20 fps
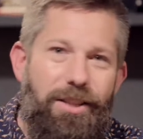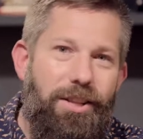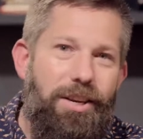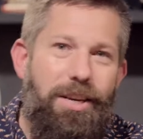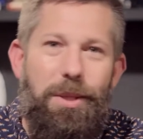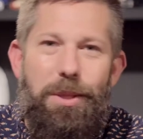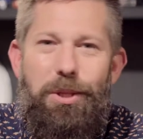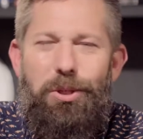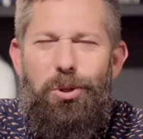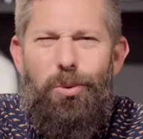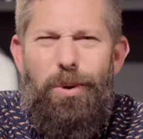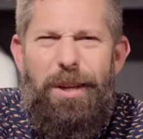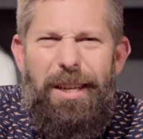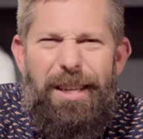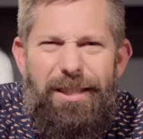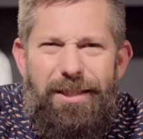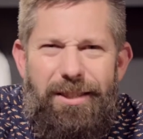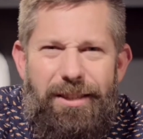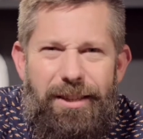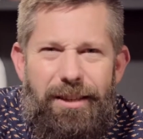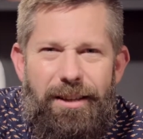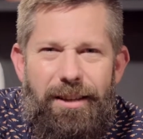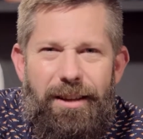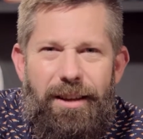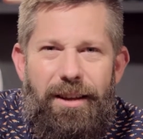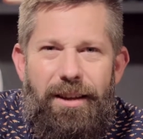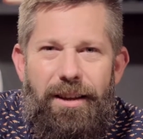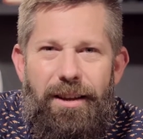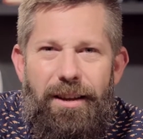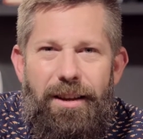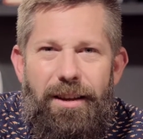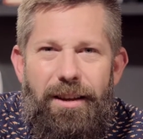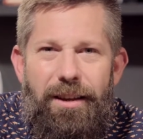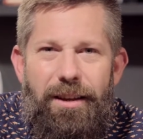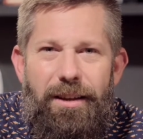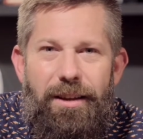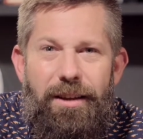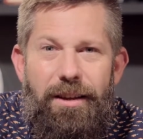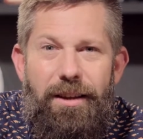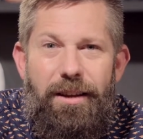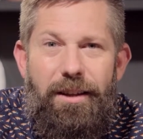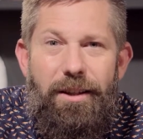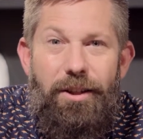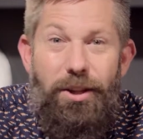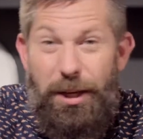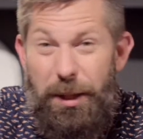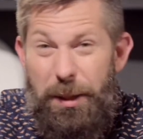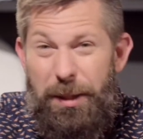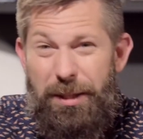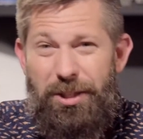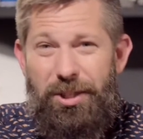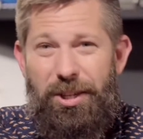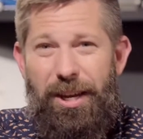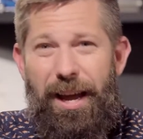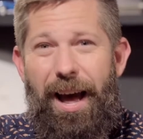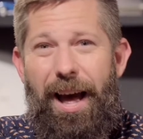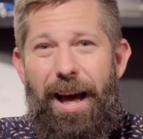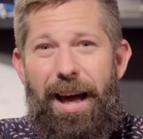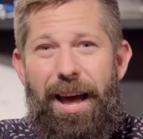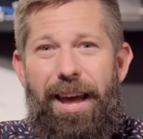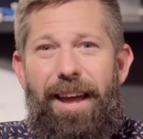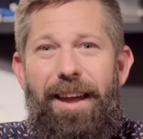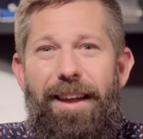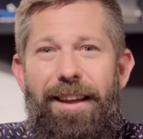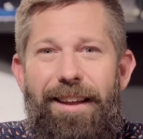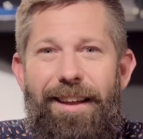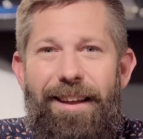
and look at the trees. Look at the sky.